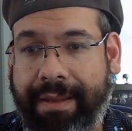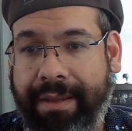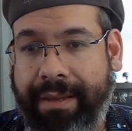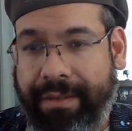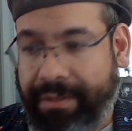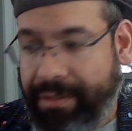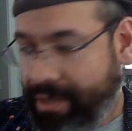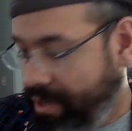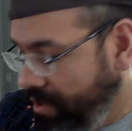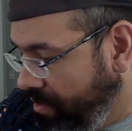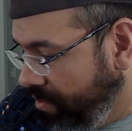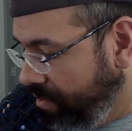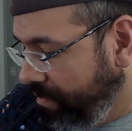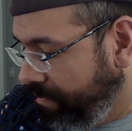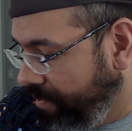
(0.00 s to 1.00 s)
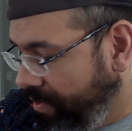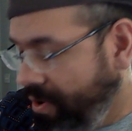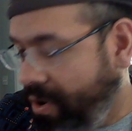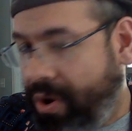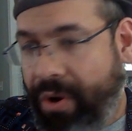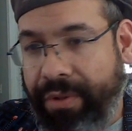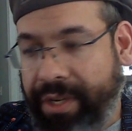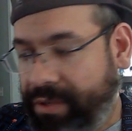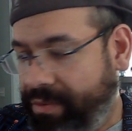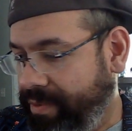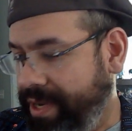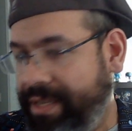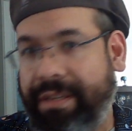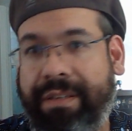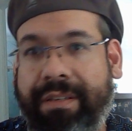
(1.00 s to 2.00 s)
So for all these
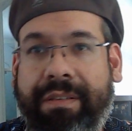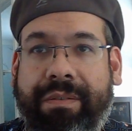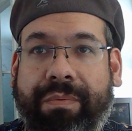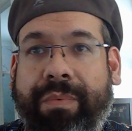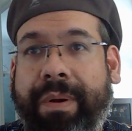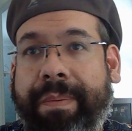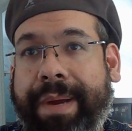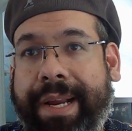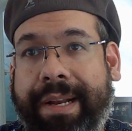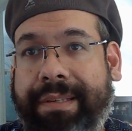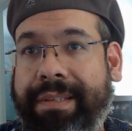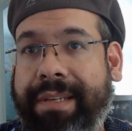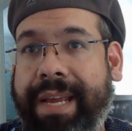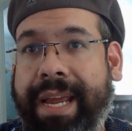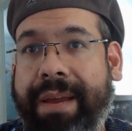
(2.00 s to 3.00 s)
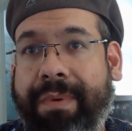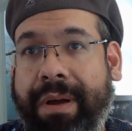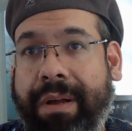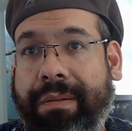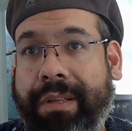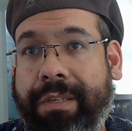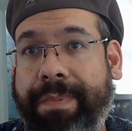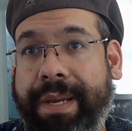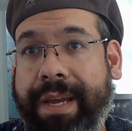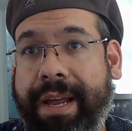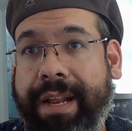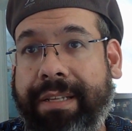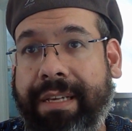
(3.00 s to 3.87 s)
reasons, what am I going to say? Well, let's be honest.